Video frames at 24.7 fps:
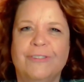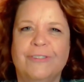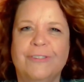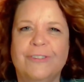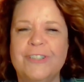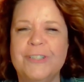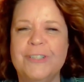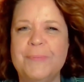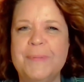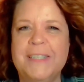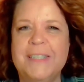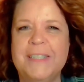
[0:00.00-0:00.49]

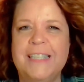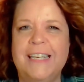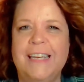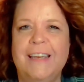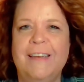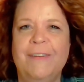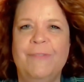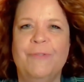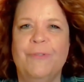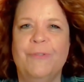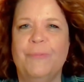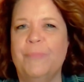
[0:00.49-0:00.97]
Christmas
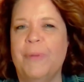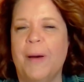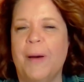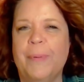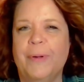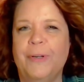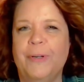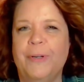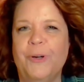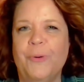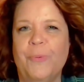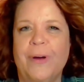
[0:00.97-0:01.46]
Eve when
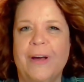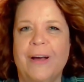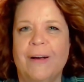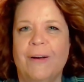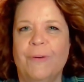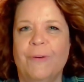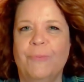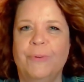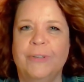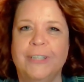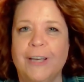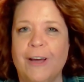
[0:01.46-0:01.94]
Papa
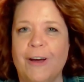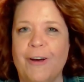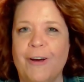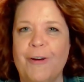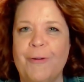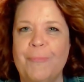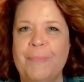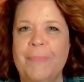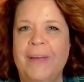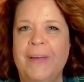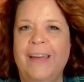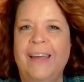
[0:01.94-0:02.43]
Noel would
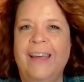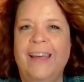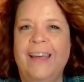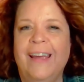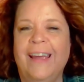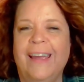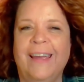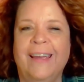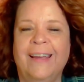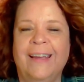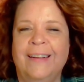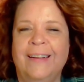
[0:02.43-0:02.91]
come
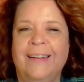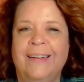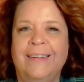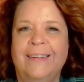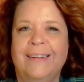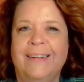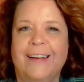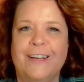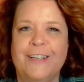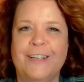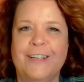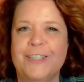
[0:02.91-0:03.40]

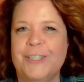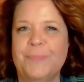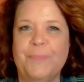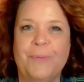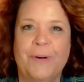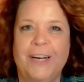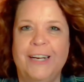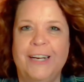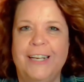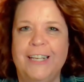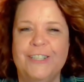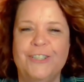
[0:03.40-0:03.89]
and
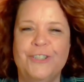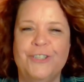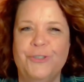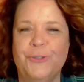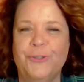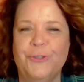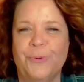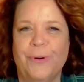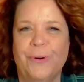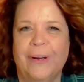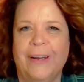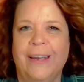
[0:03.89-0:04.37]
spread his
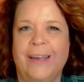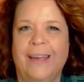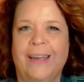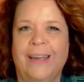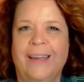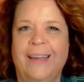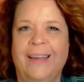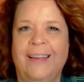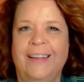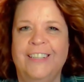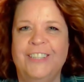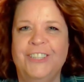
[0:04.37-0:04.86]
joy
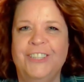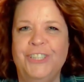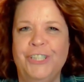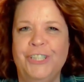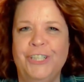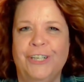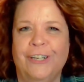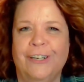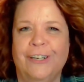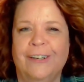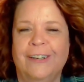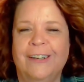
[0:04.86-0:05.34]
and
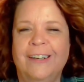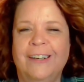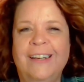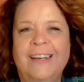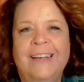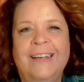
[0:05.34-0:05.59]
cheer.